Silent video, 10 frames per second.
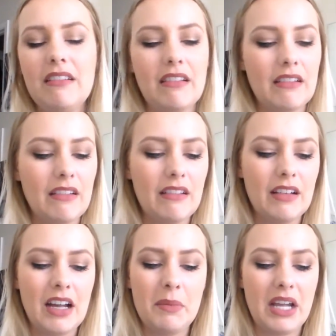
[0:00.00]
Oh,
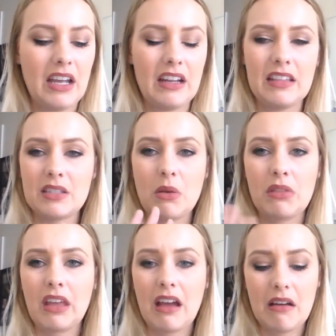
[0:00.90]
I might edit this
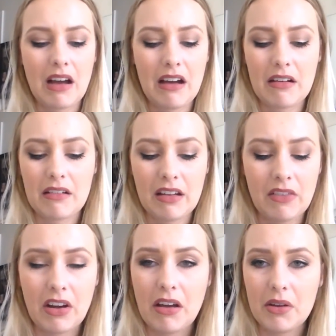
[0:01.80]
whole thing out. I don't
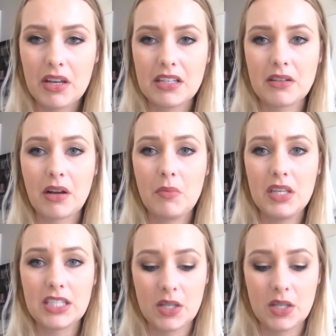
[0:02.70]
even know. You guys are gonna be